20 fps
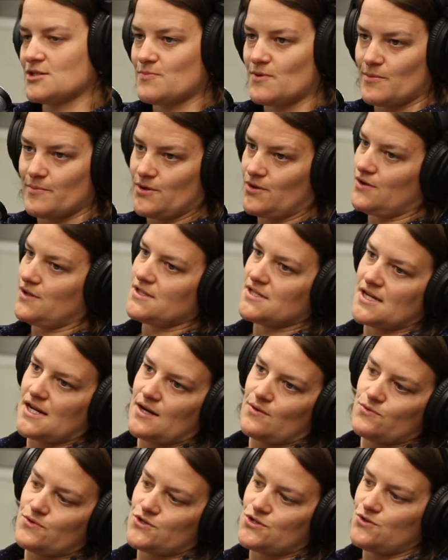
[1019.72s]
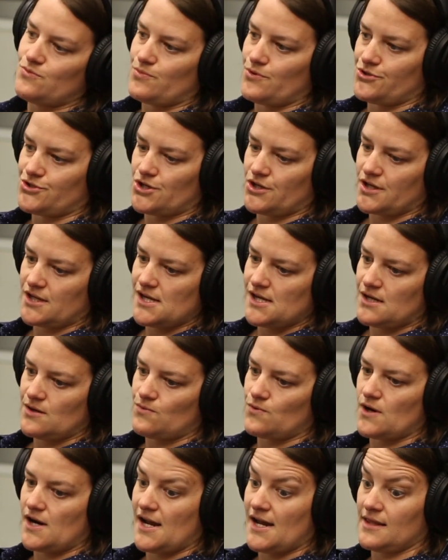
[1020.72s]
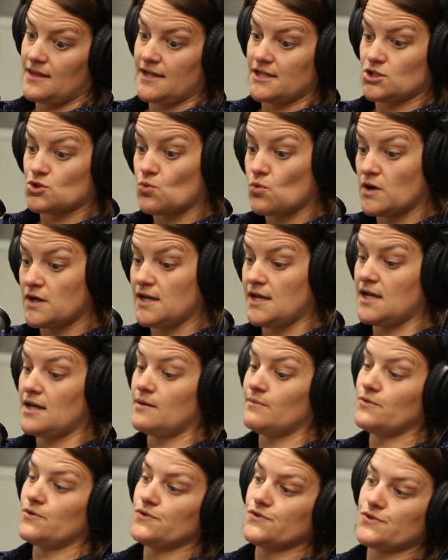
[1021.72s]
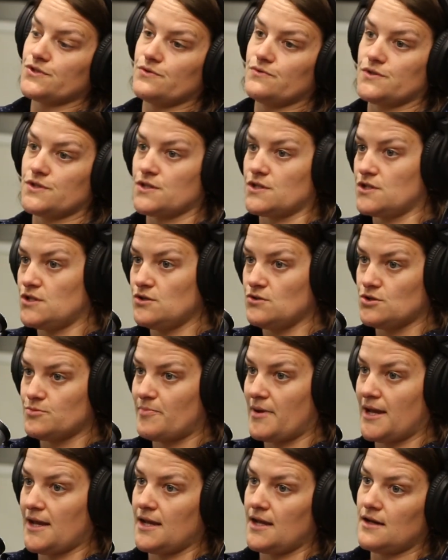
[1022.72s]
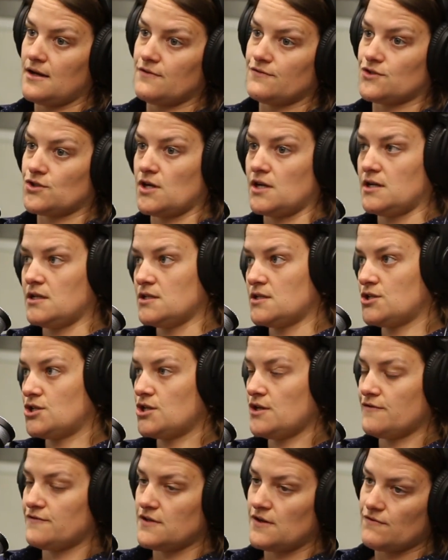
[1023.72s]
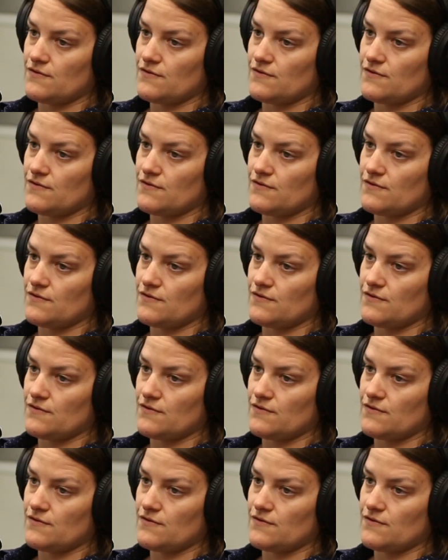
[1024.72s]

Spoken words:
experimental design was super truncated, where I had like 20 animals, and it was this huge pain of trying to shift